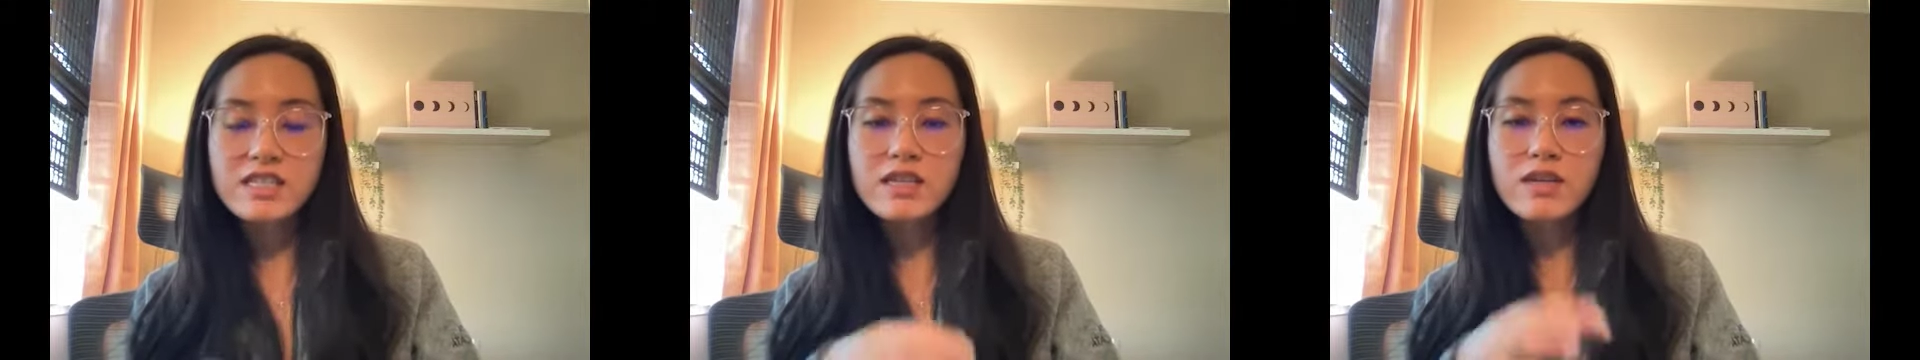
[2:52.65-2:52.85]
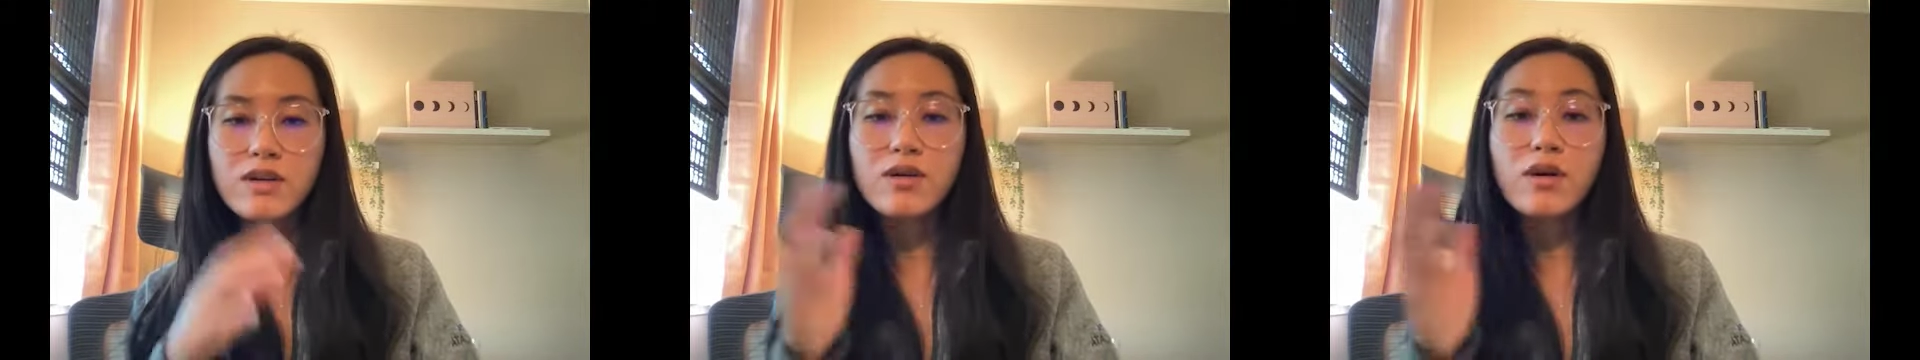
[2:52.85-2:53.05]

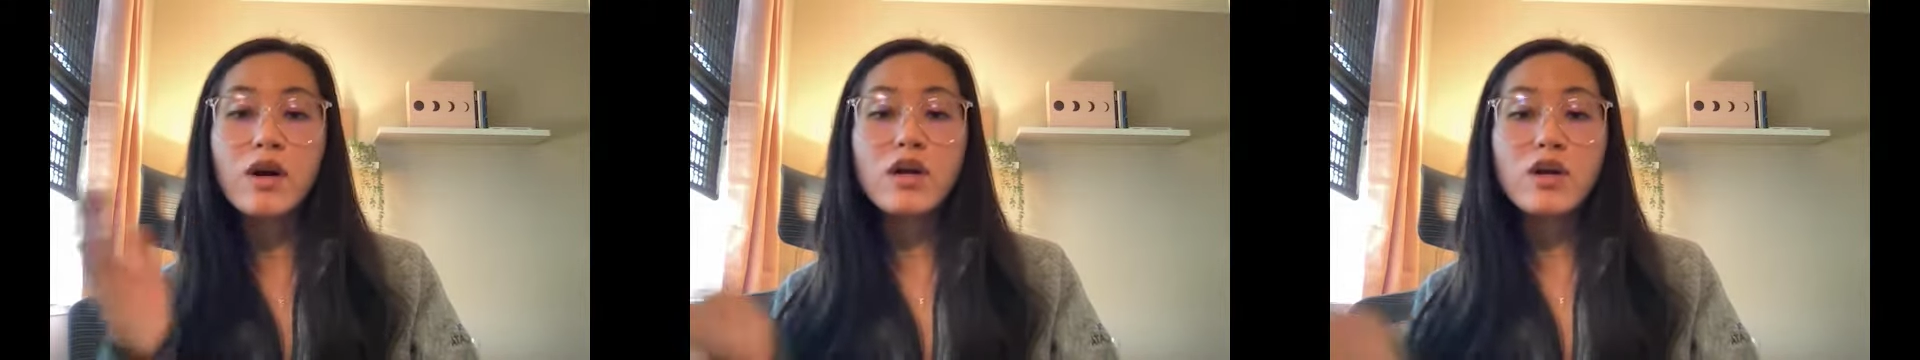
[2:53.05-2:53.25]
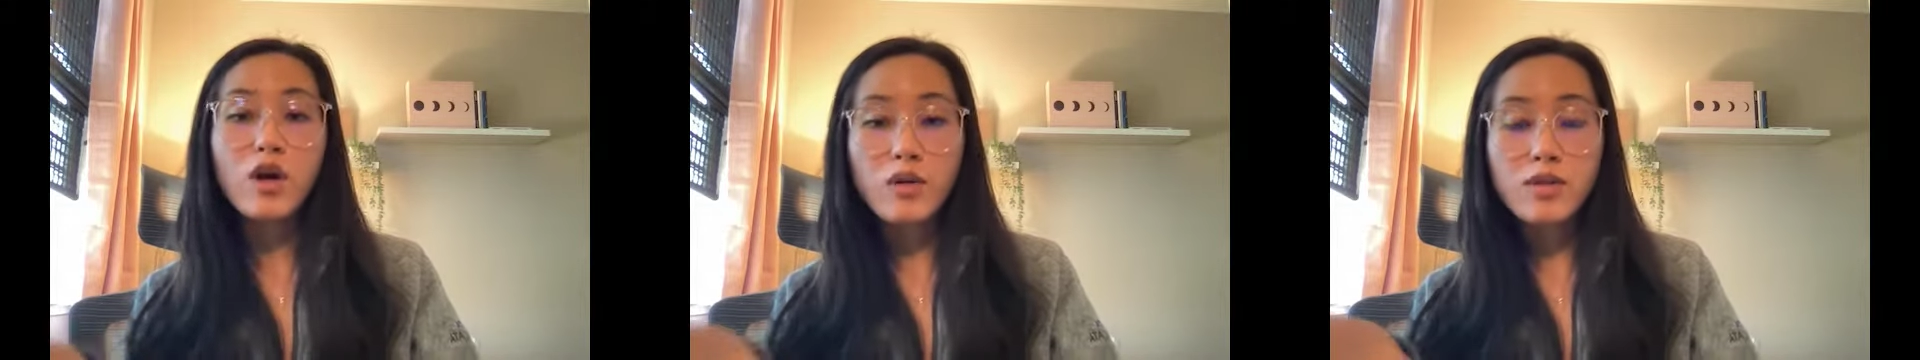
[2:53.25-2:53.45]
to
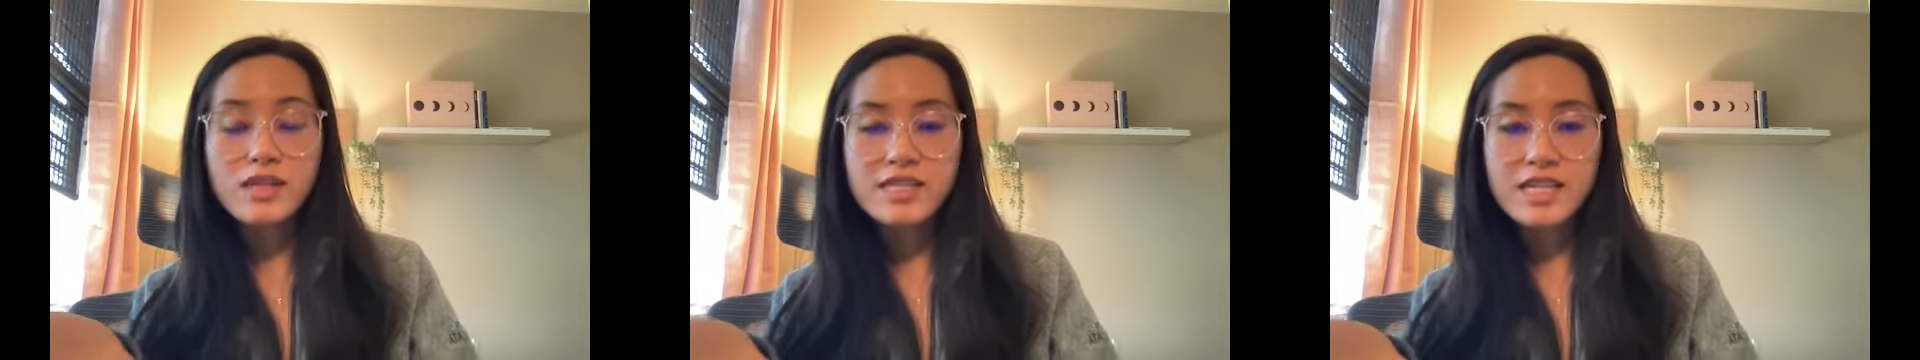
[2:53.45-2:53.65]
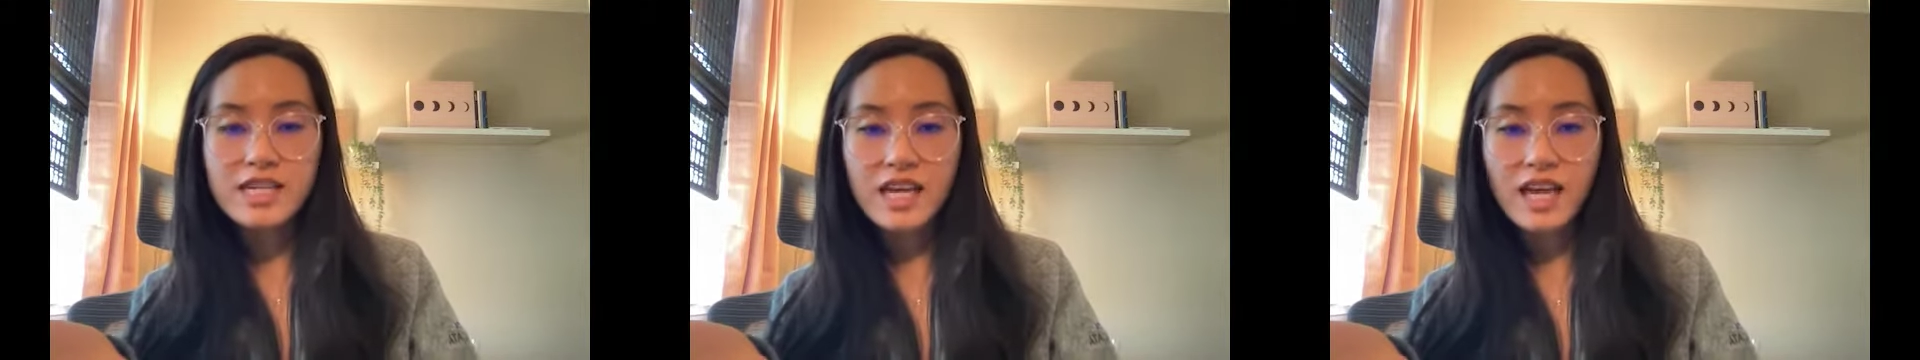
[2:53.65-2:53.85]
go the
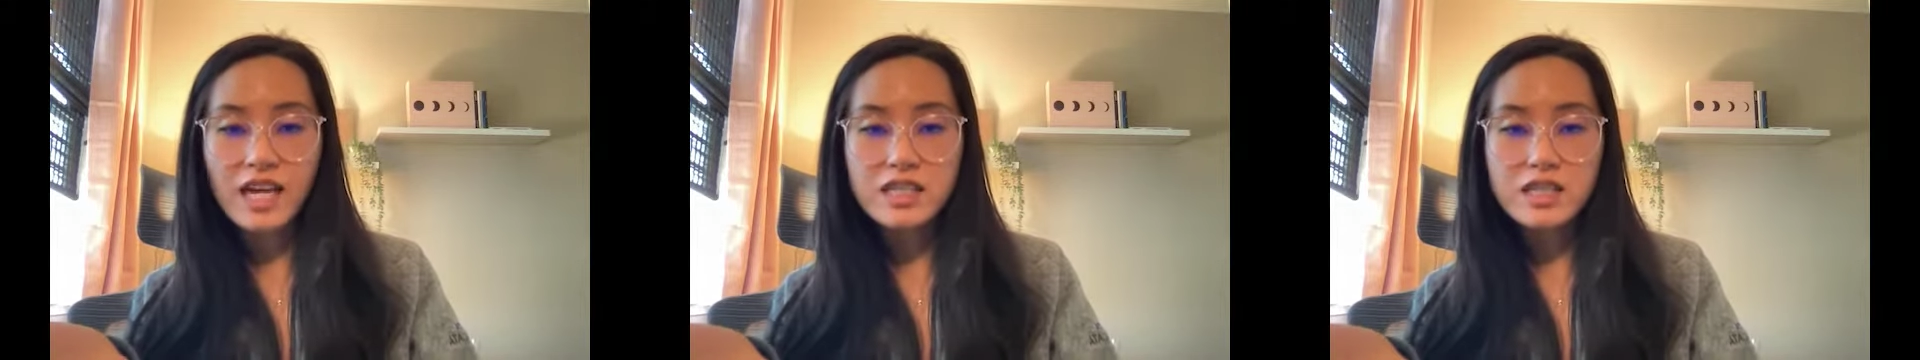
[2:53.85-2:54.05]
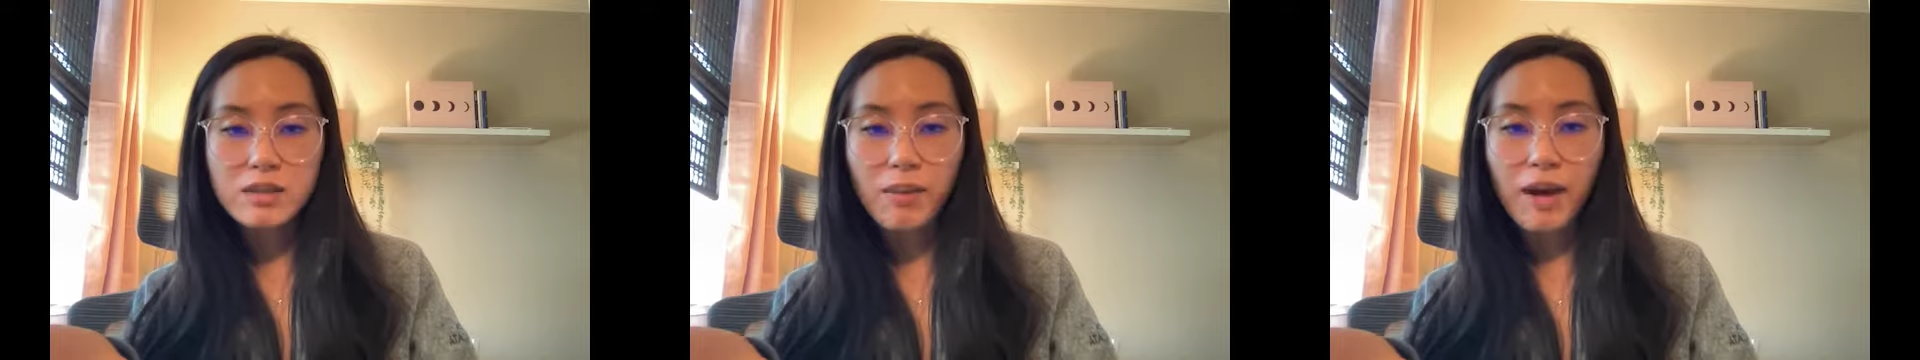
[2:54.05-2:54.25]

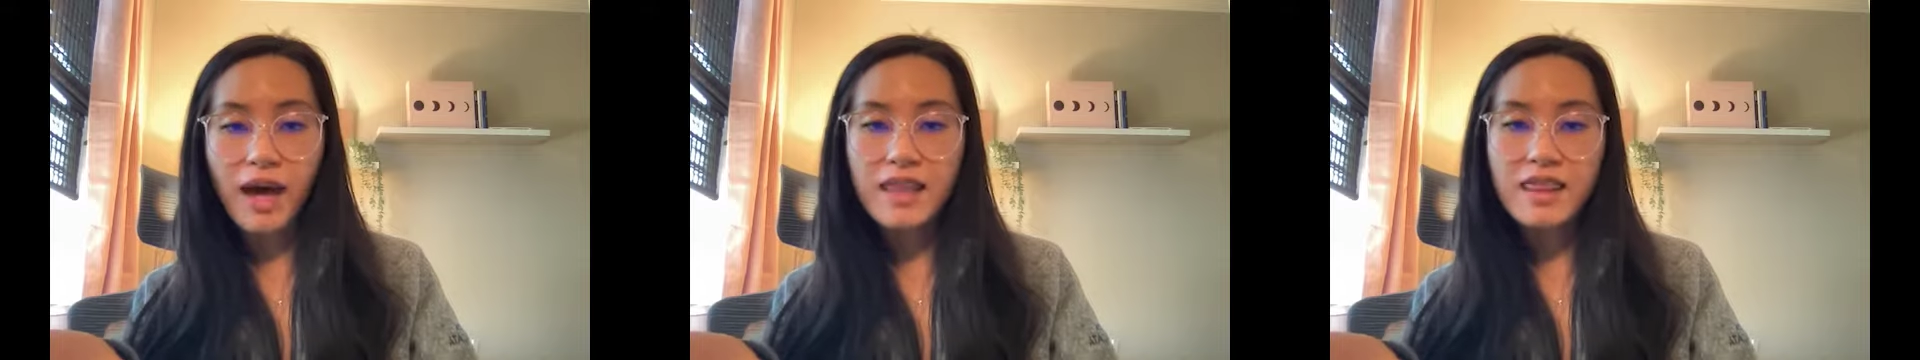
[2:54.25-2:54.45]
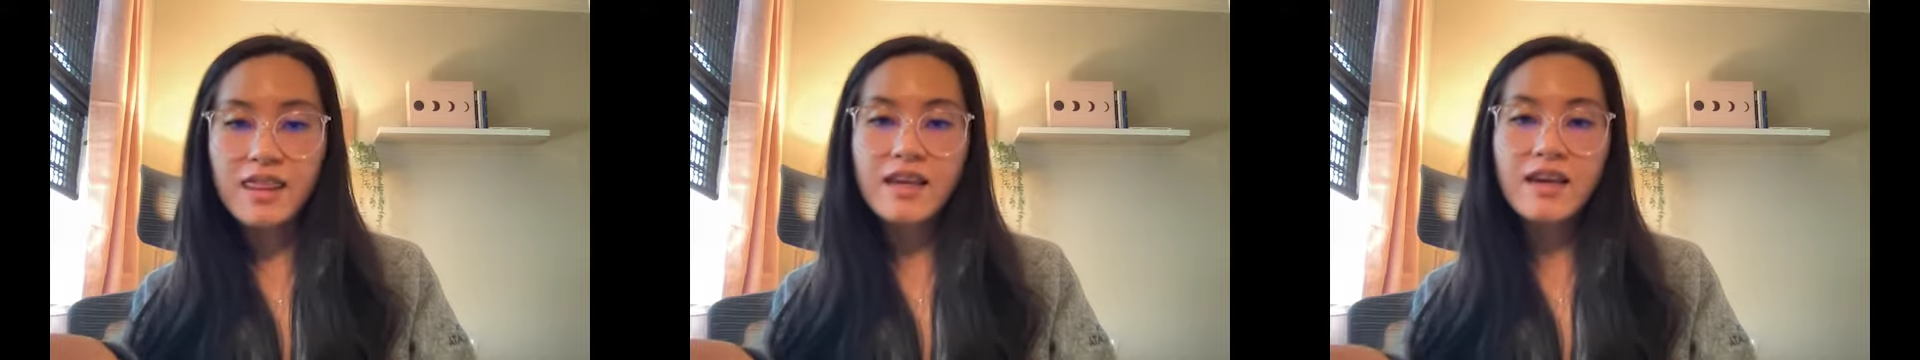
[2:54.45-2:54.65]
syndication path.